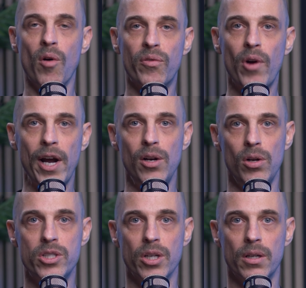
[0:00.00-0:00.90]
override
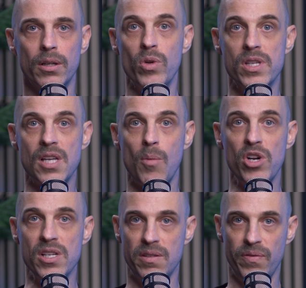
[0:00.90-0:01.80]
logic. When someone
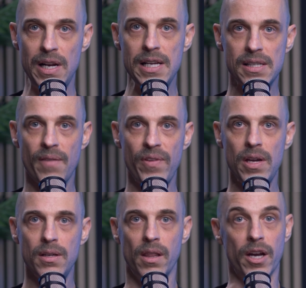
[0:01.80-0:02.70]
is feeling
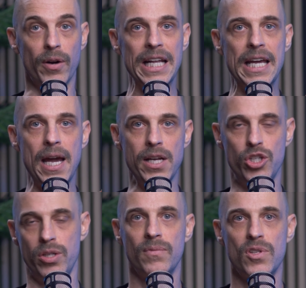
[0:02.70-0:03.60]
something, they're
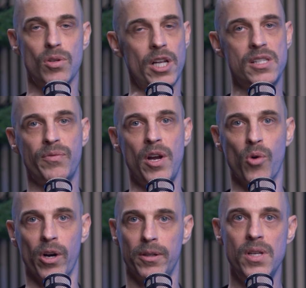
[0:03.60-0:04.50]
engaged. So that's the
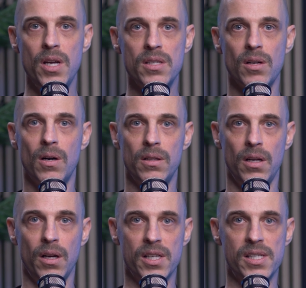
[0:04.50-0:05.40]
framework. These are
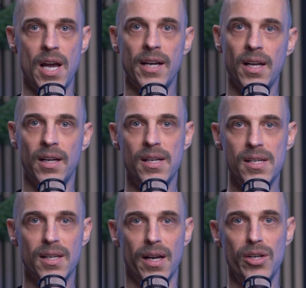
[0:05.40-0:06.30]
the exact
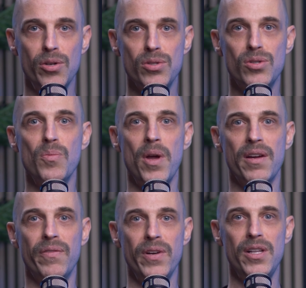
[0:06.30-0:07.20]
techniques I use to
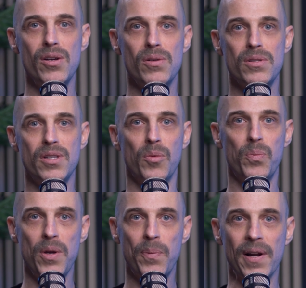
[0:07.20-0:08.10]
make videos that
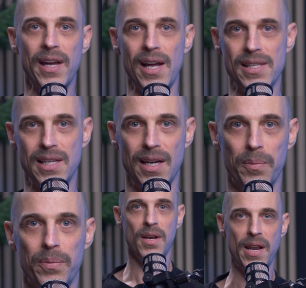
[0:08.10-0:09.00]
people can't
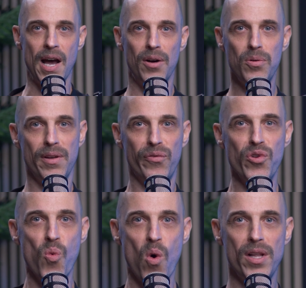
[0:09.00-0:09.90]
skip. Now, if
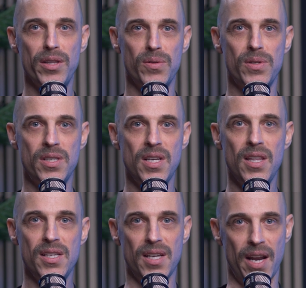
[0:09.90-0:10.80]
you want to see
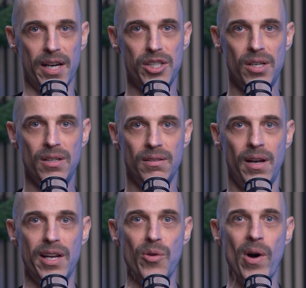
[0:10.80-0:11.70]
this in action
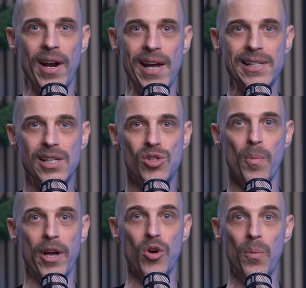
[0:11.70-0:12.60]
and you want access to
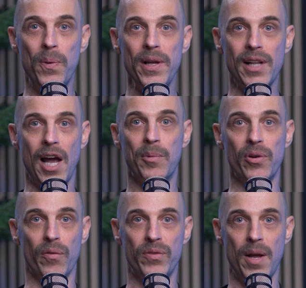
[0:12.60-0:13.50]
my complete library
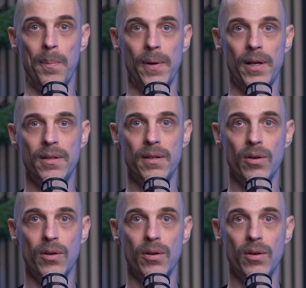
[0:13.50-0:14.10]
of templates,